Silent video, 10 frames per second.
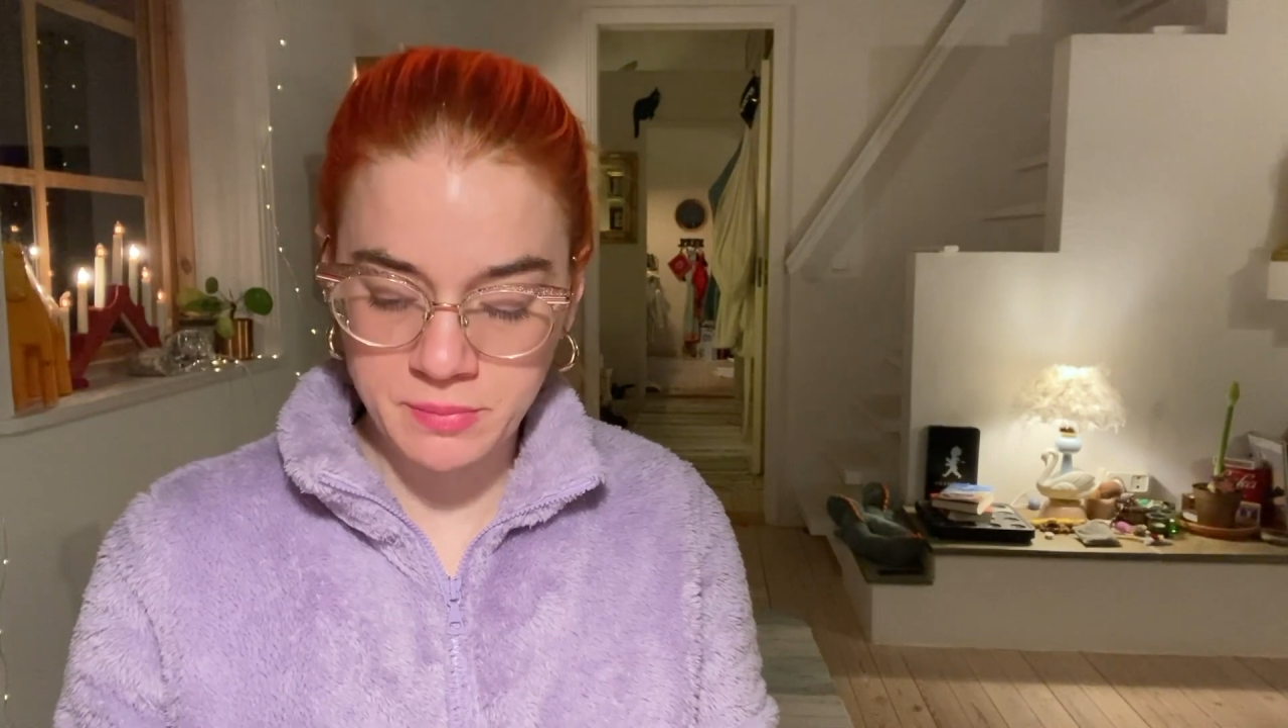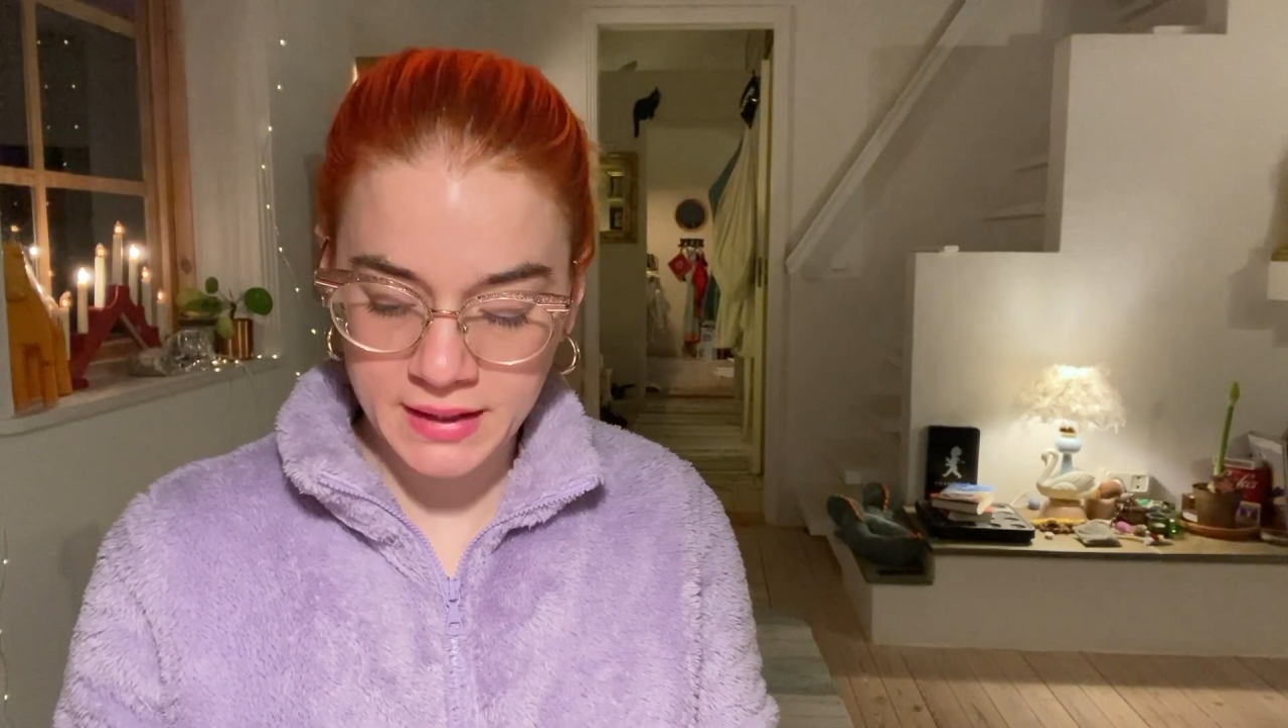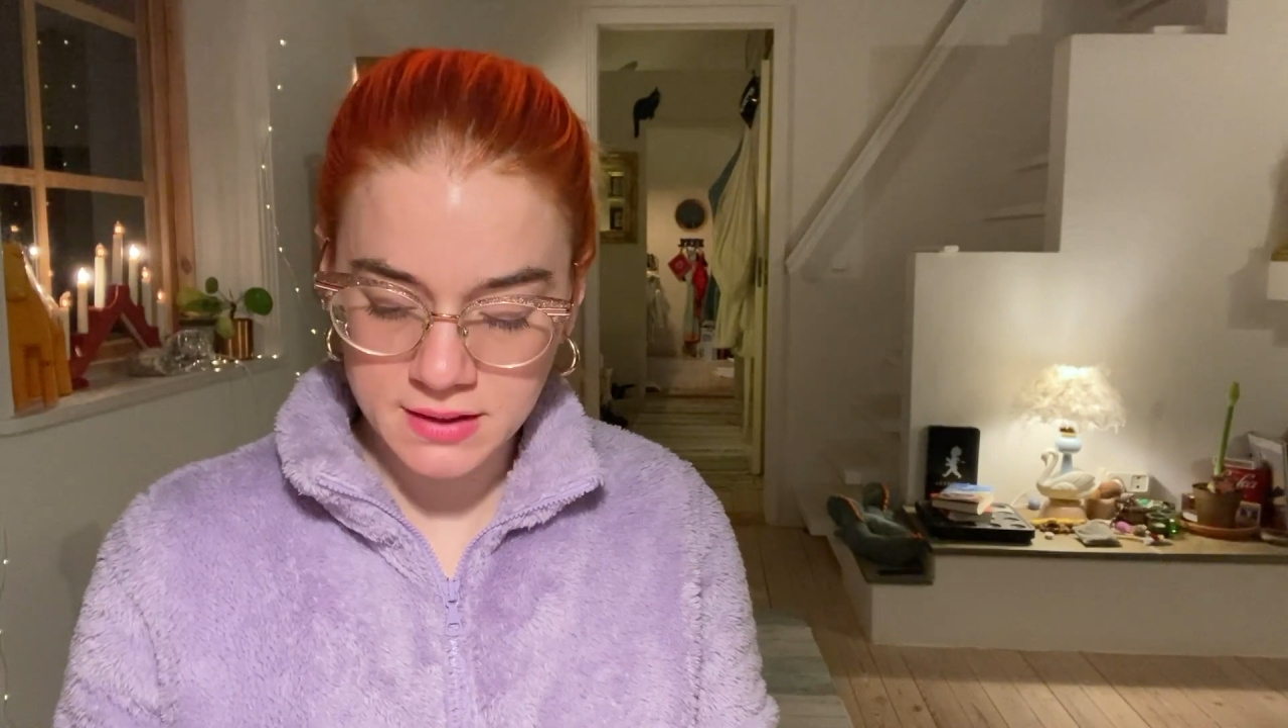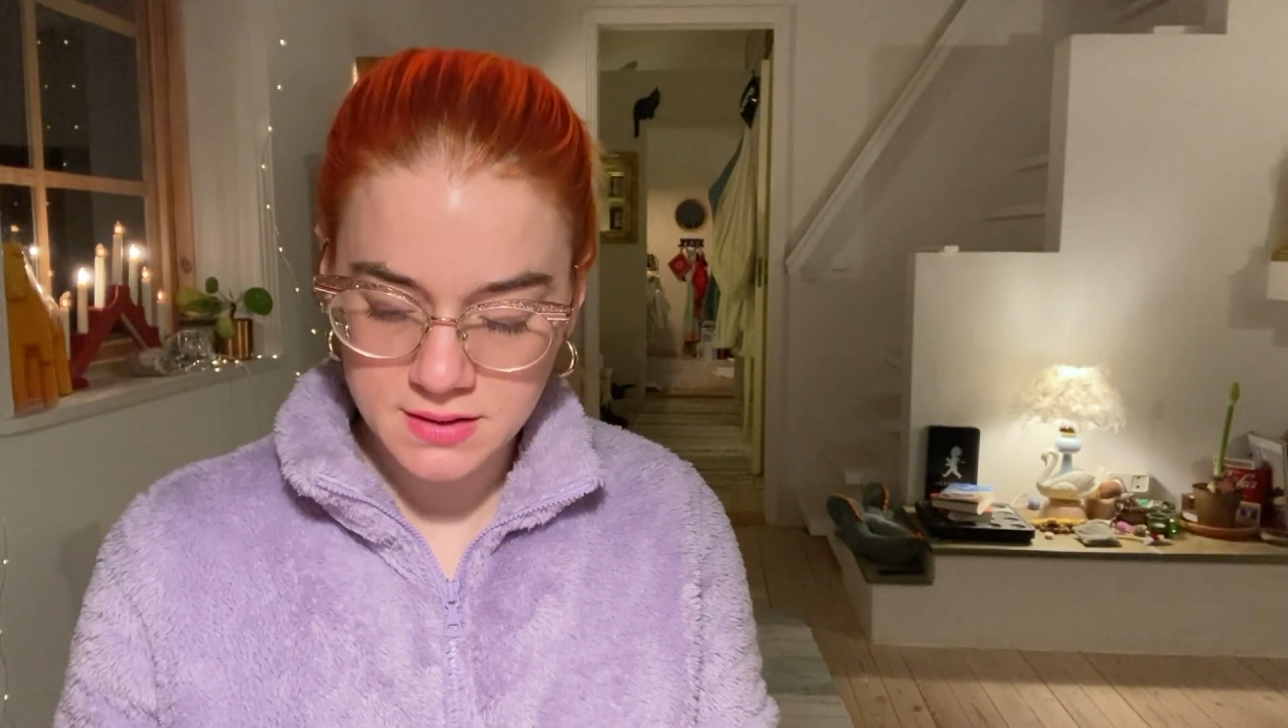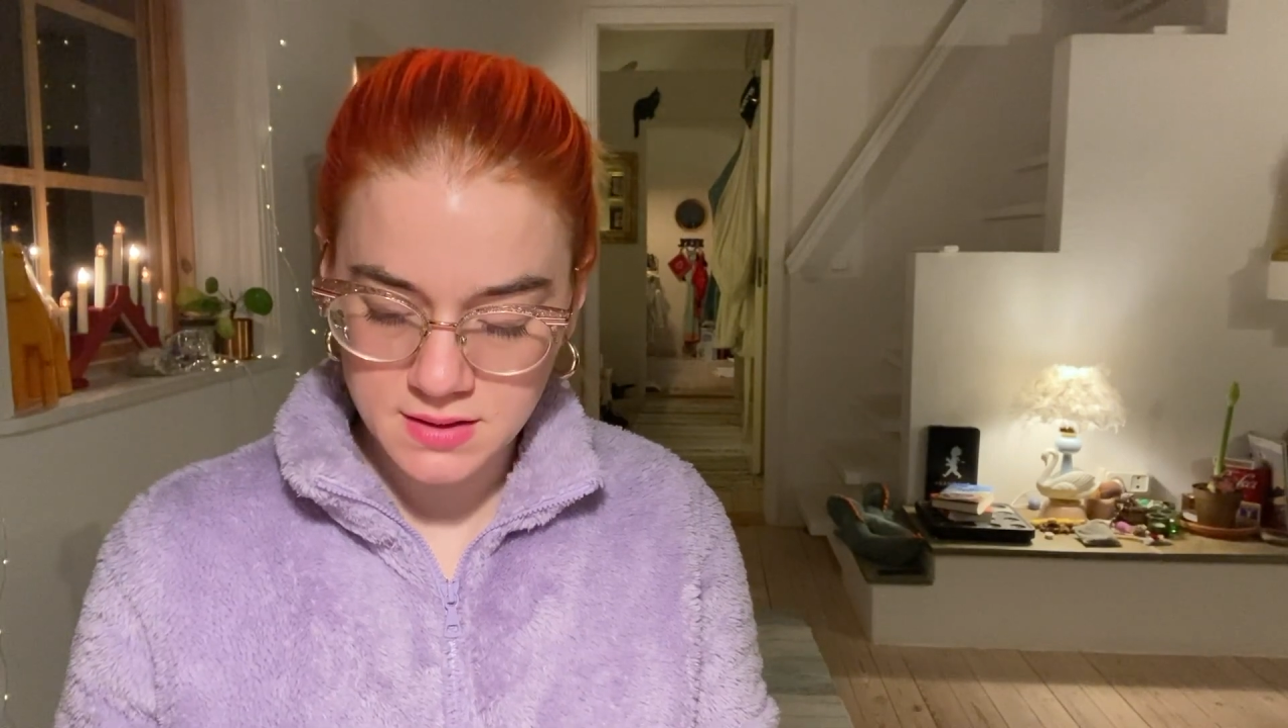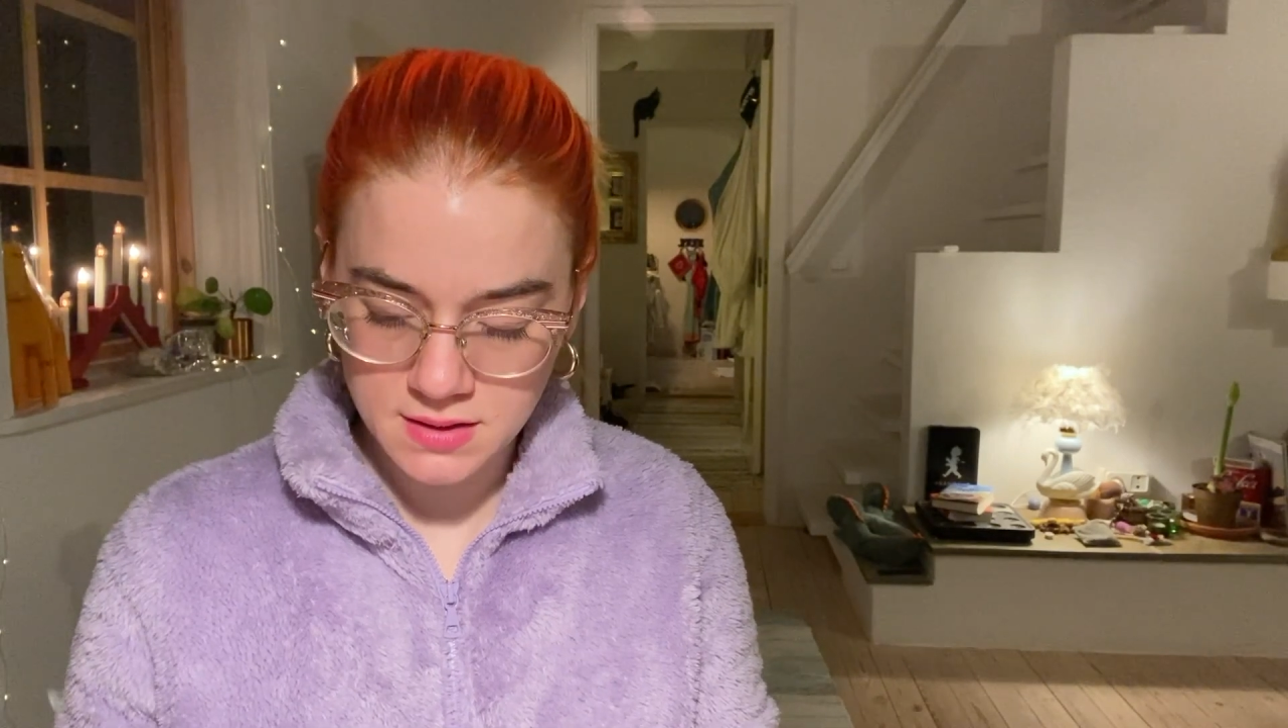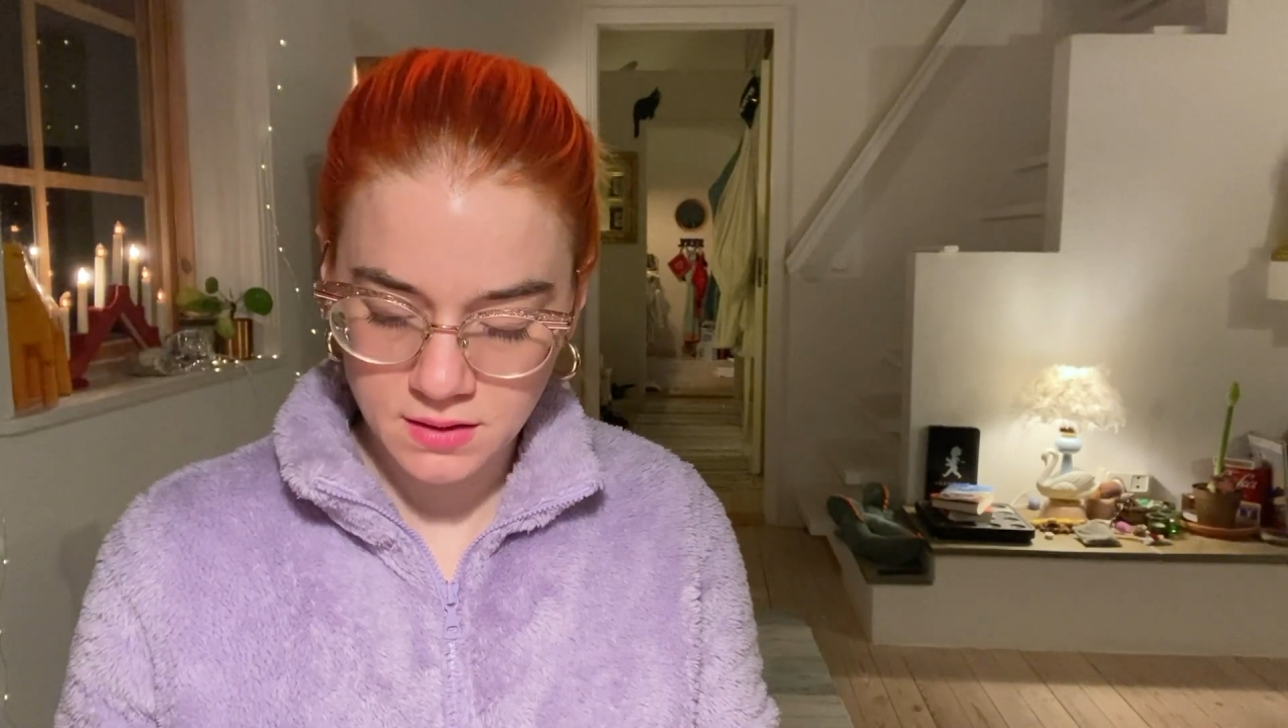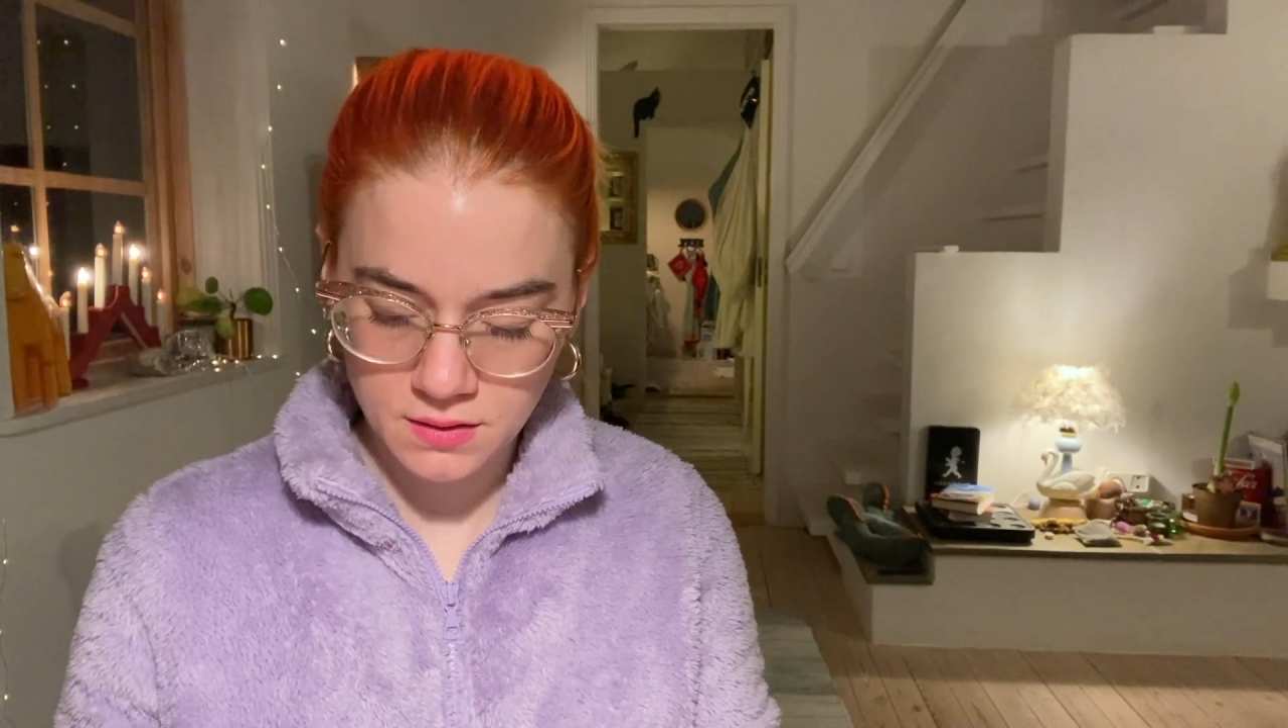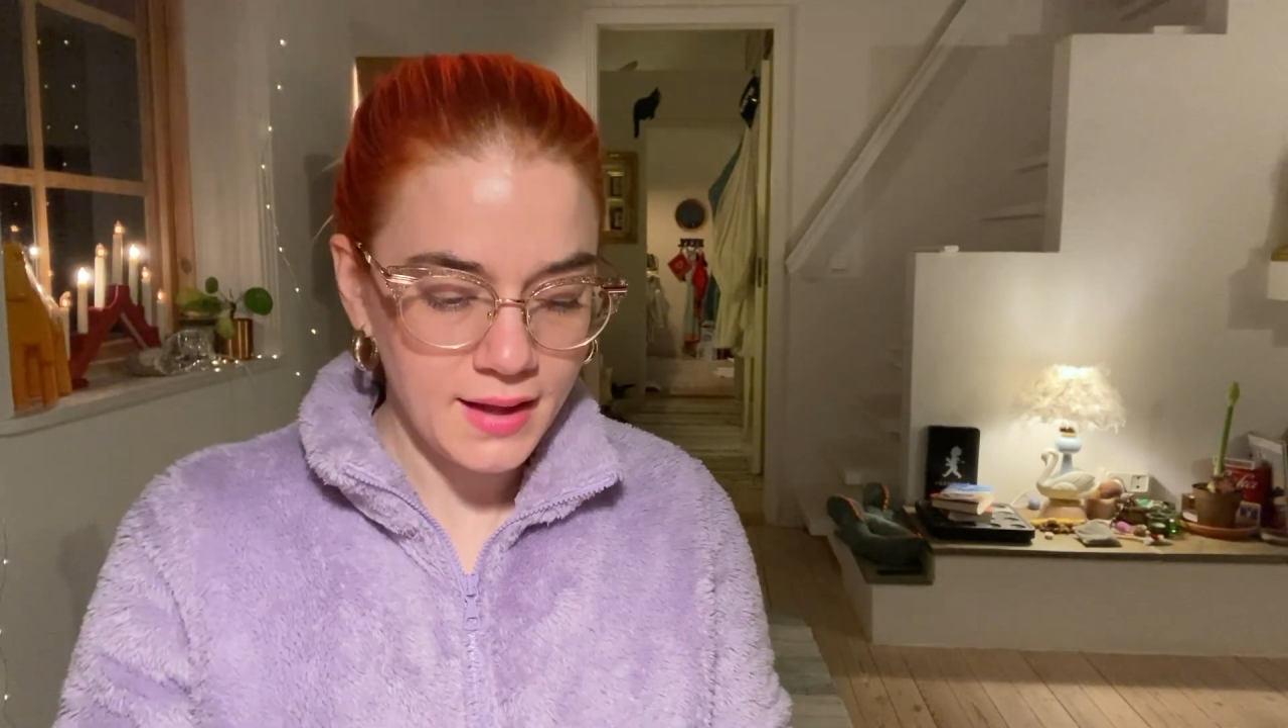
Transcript: Mattes,